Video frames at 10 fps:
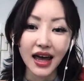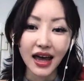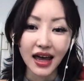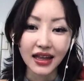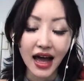
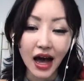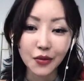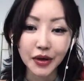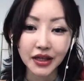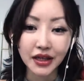and how
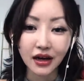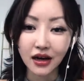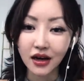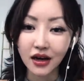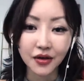many
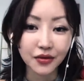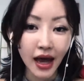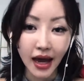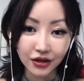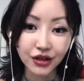uh,
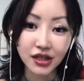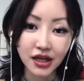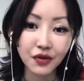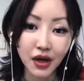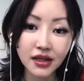hackers
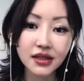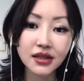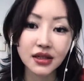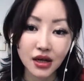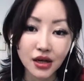they
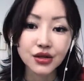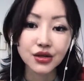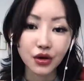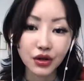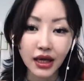raise.
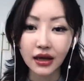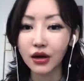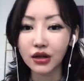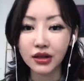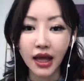So they
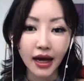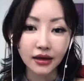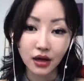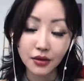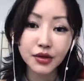
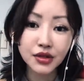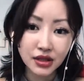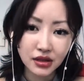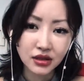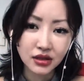attack even
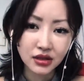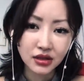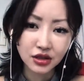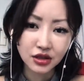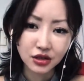
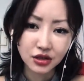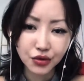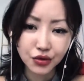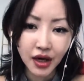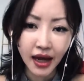the
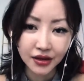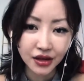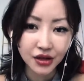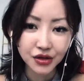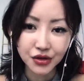UK health
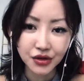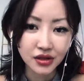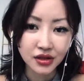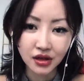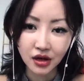
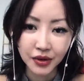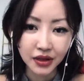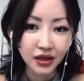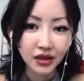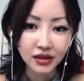insurance
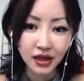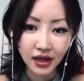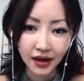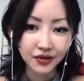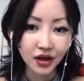companies they
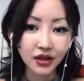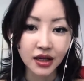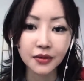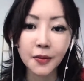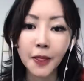have done it.